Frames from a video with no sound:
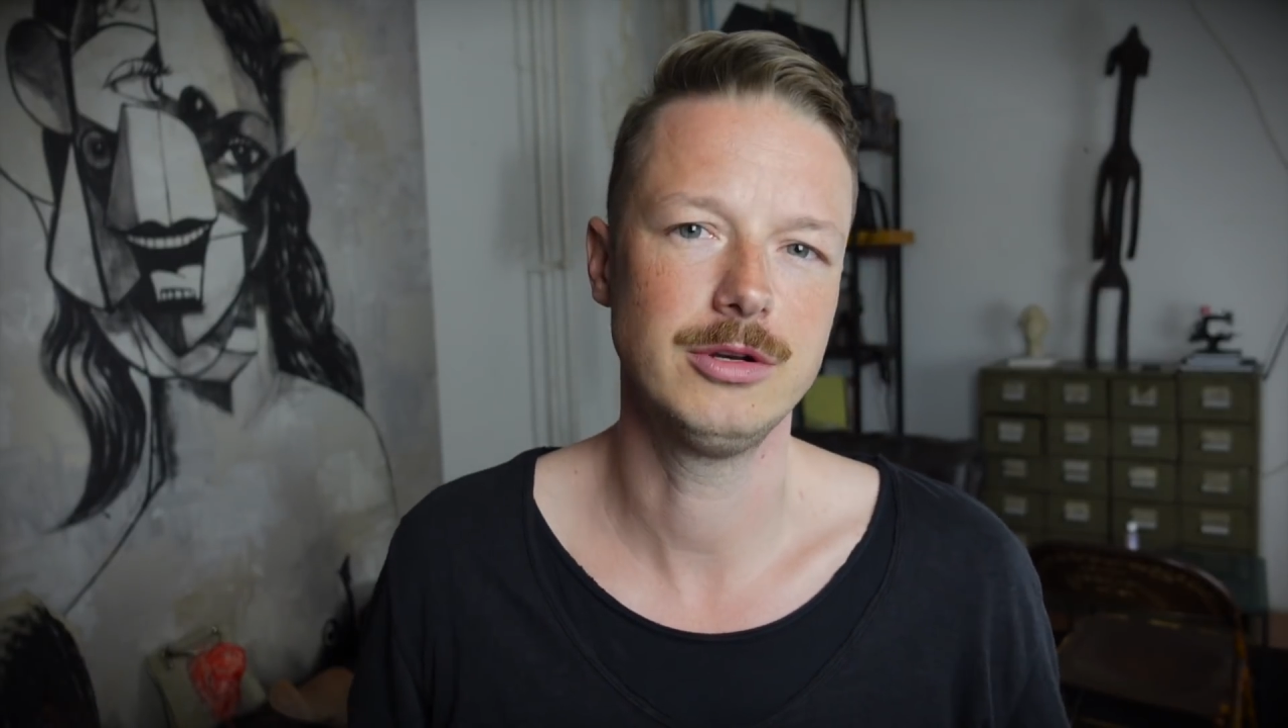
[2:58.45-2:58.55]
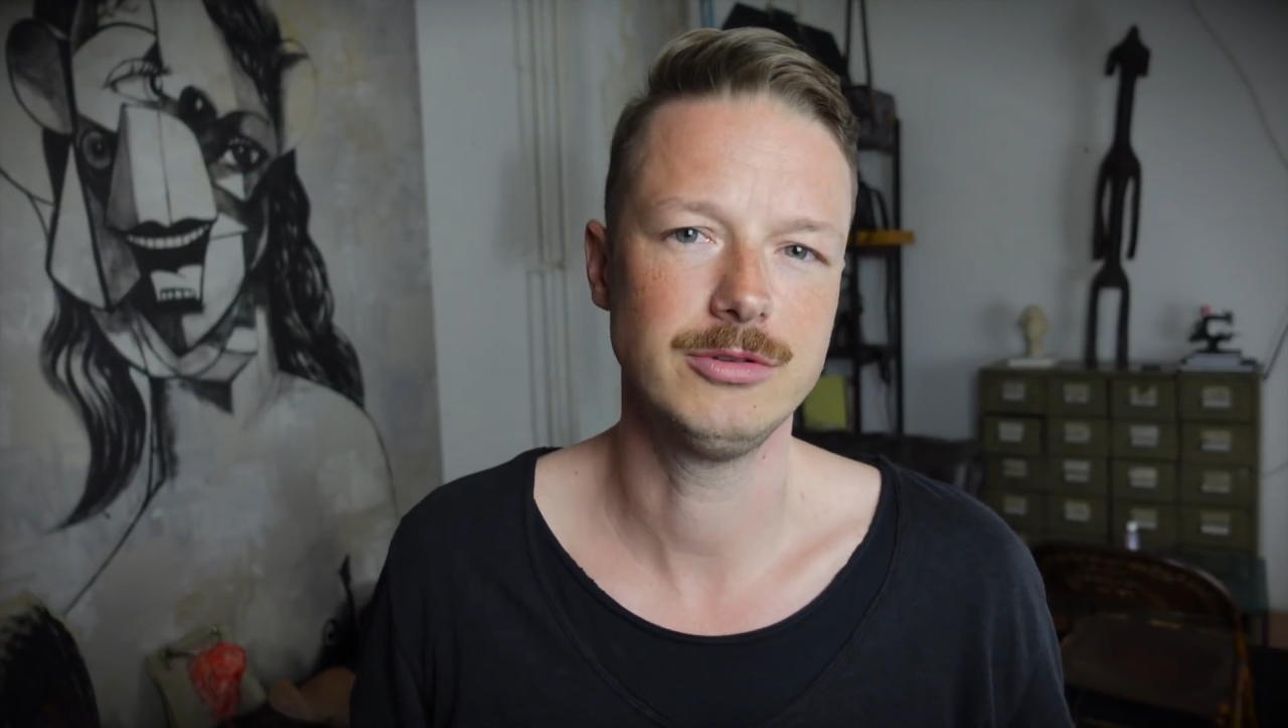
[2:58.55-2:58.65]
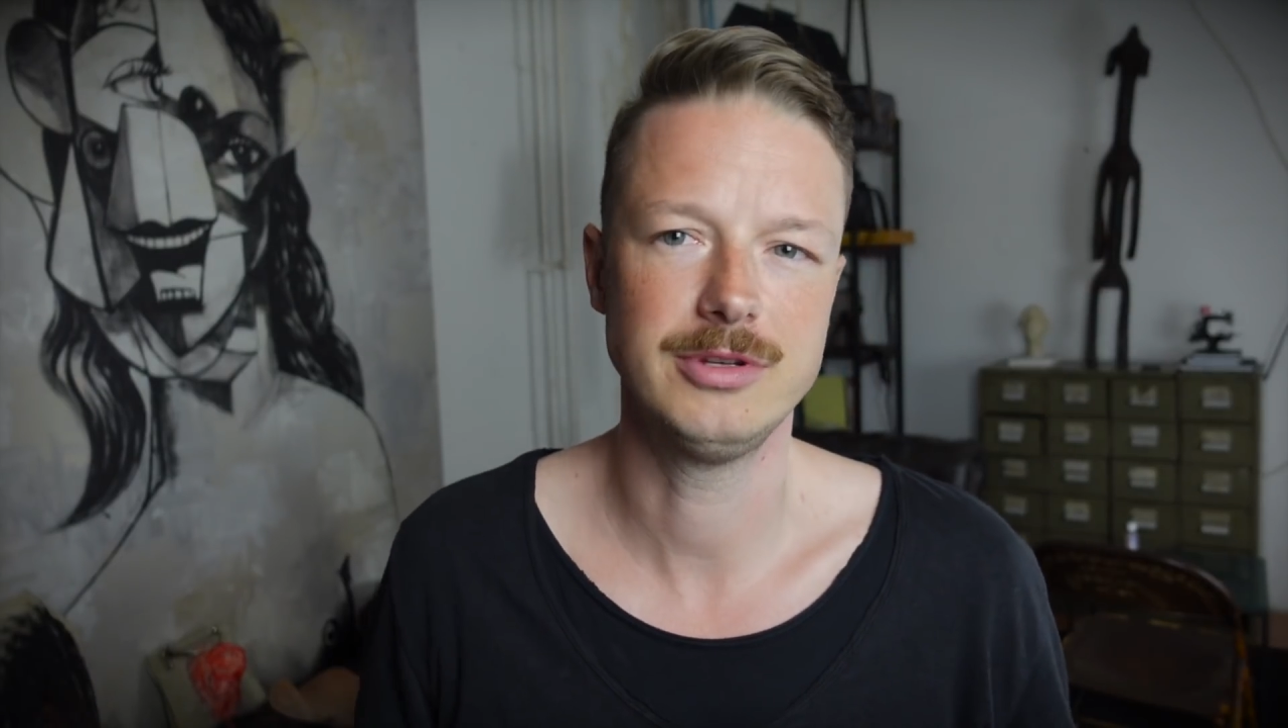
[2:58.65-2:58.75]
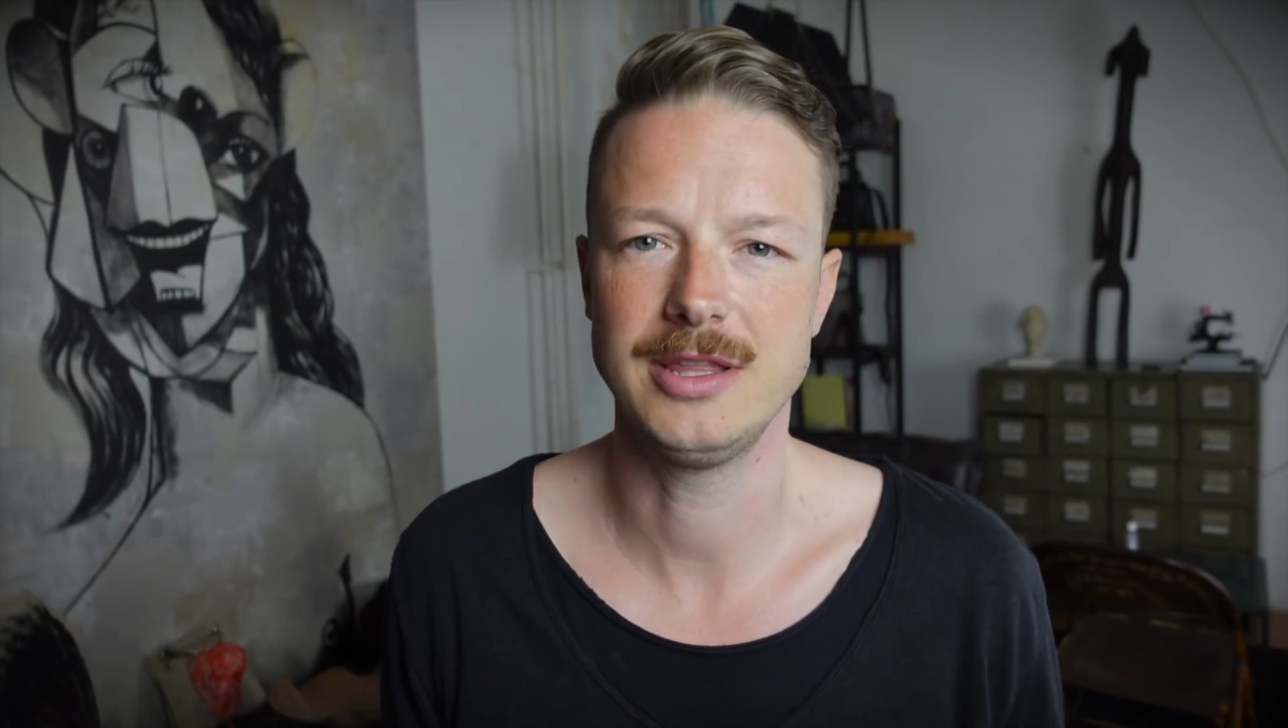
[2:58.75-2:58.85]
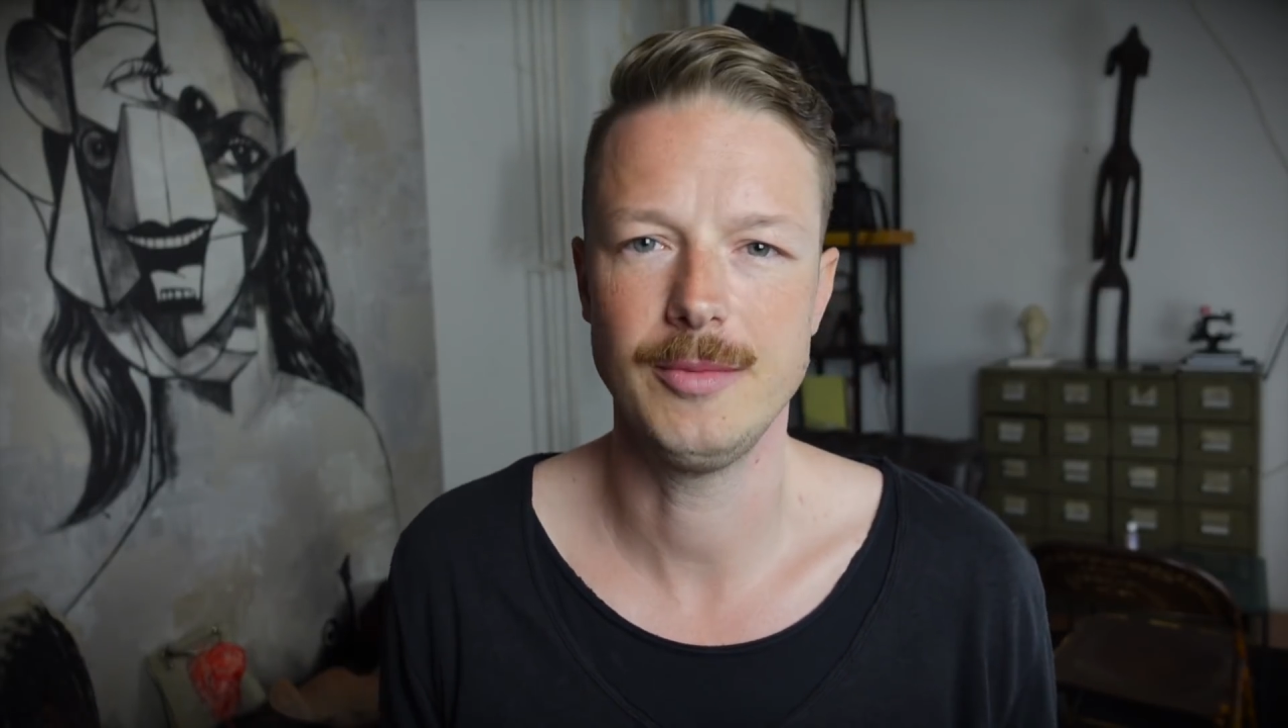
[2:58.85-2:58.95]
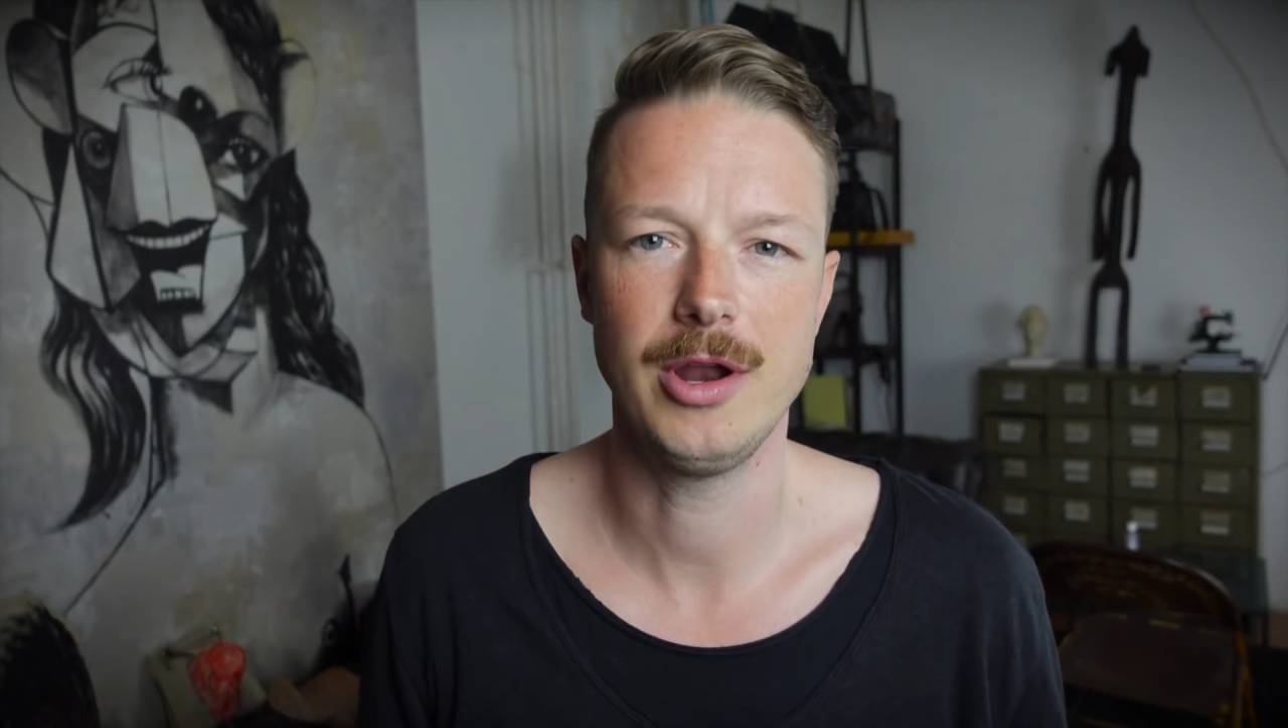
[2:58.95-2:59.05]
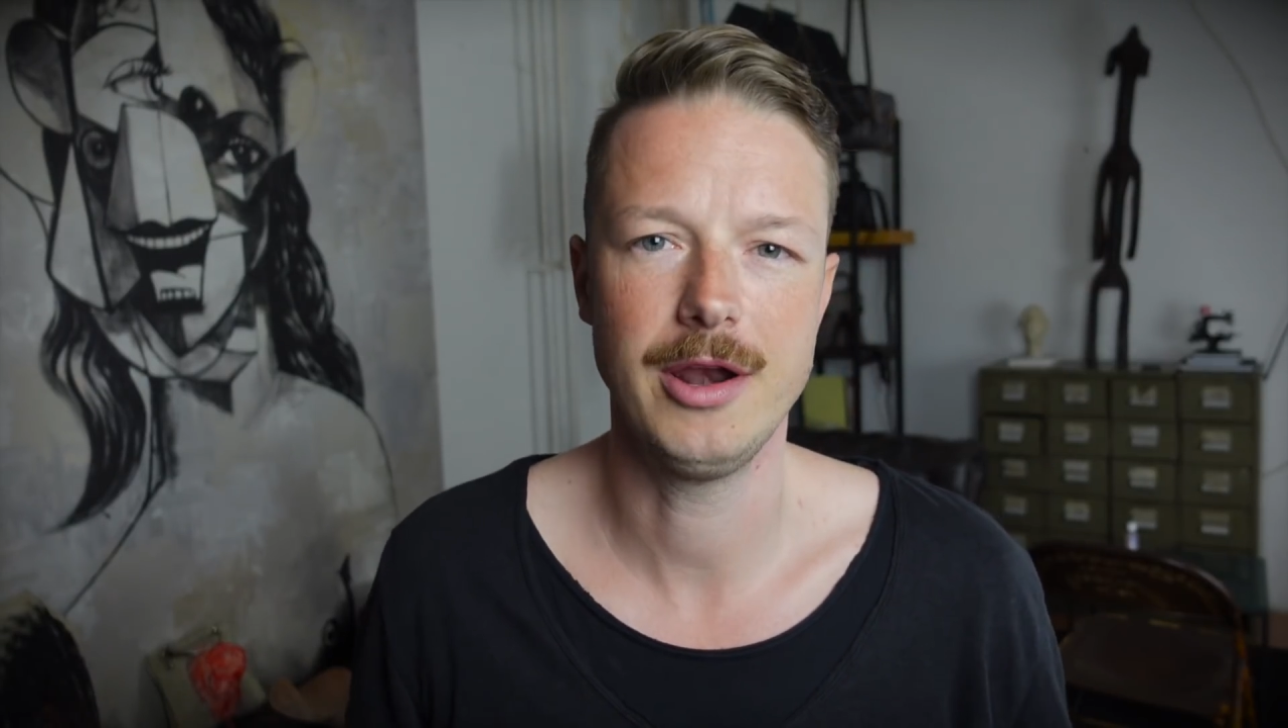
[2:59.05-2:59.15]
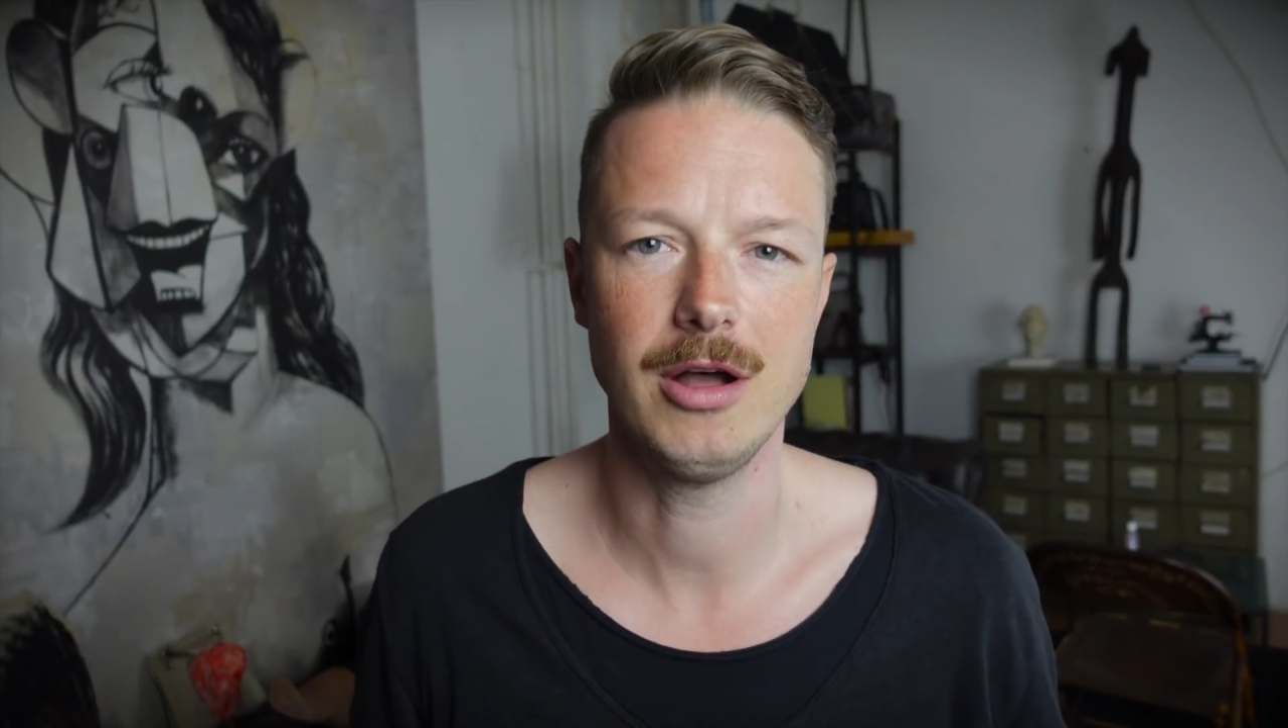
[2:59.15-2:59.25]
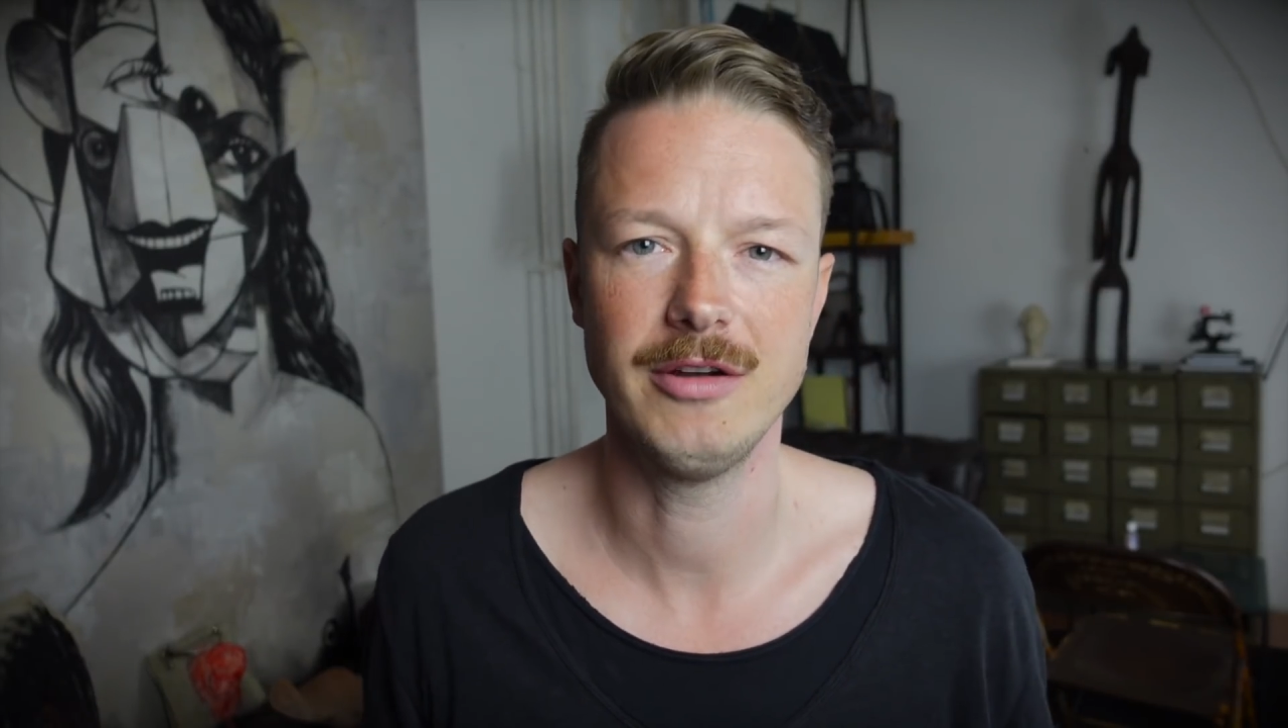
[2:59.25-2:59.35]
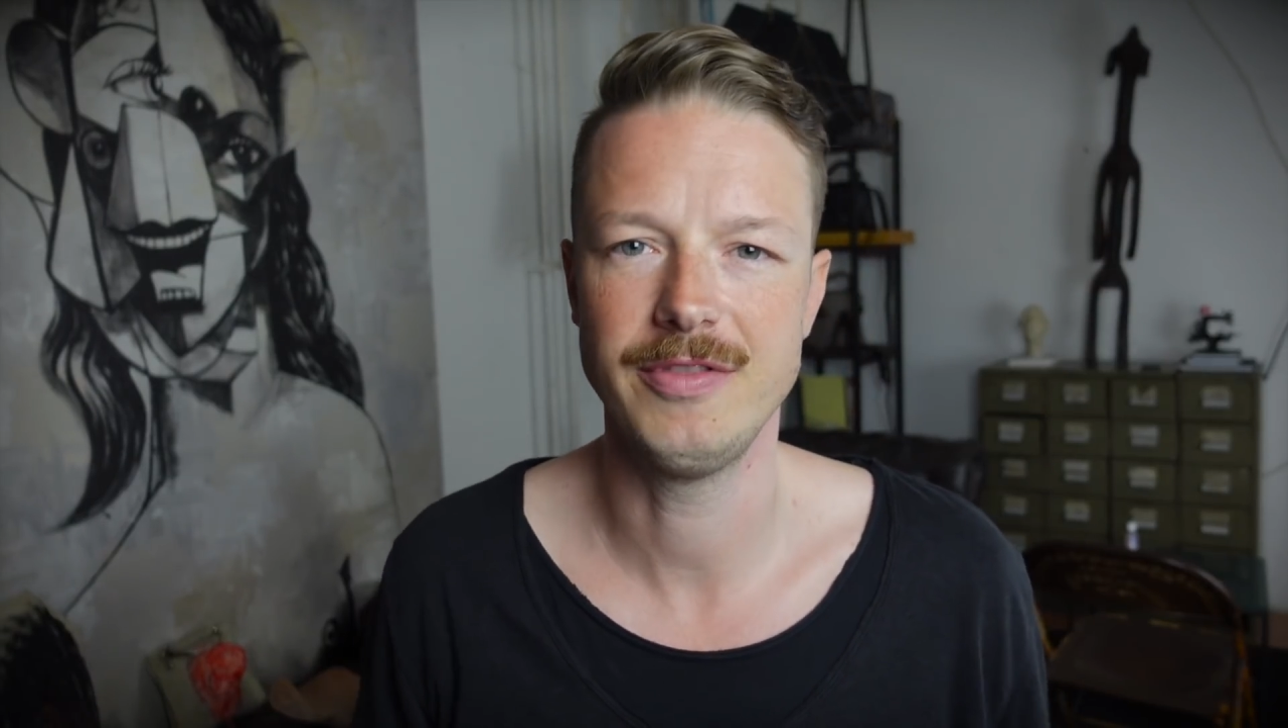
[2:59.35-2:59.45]
to take them on and
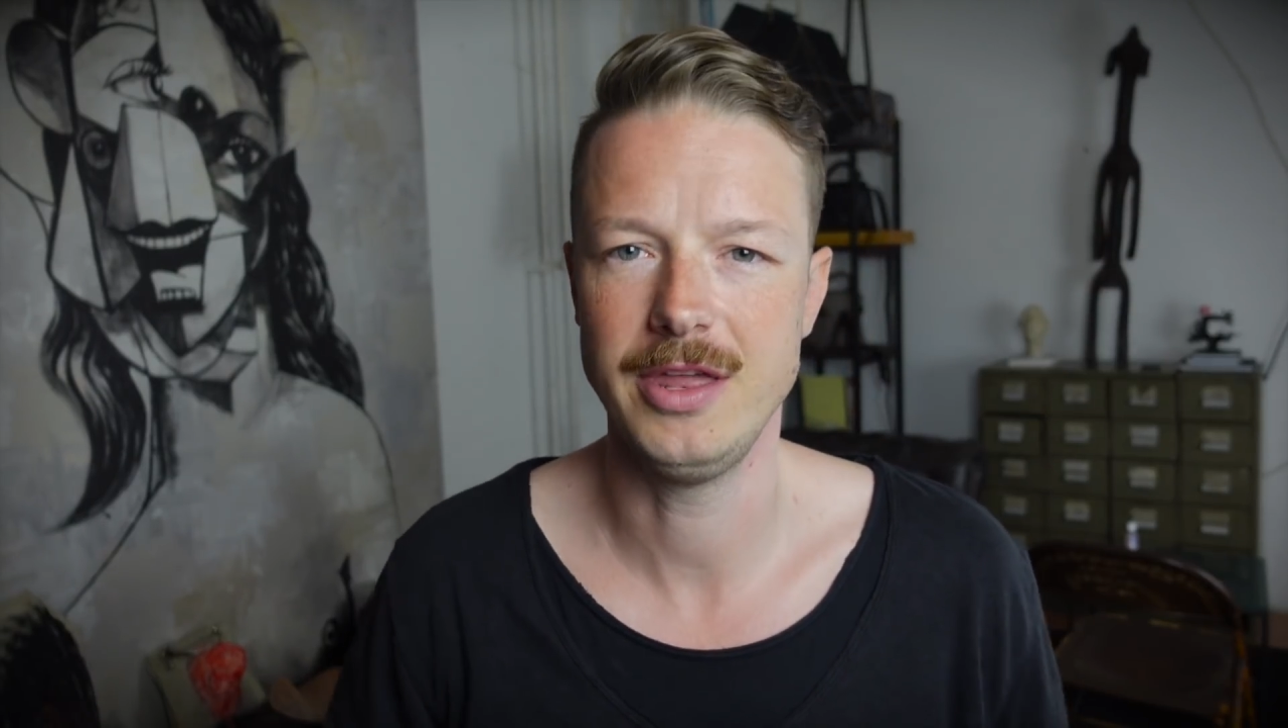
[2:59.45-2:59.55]
off